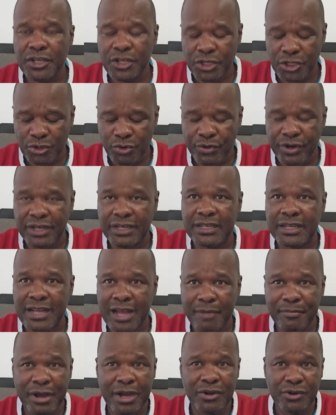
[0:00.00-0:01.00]
you will
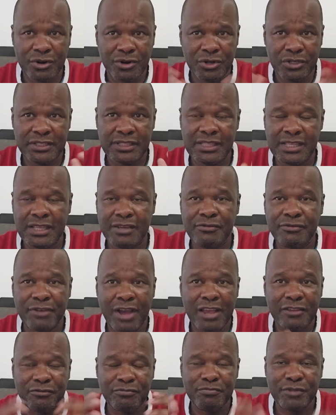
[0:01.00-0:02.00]
come across the
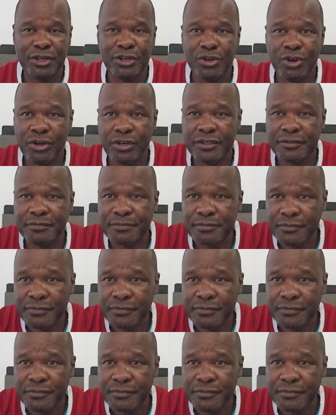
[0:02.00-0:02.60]
5 million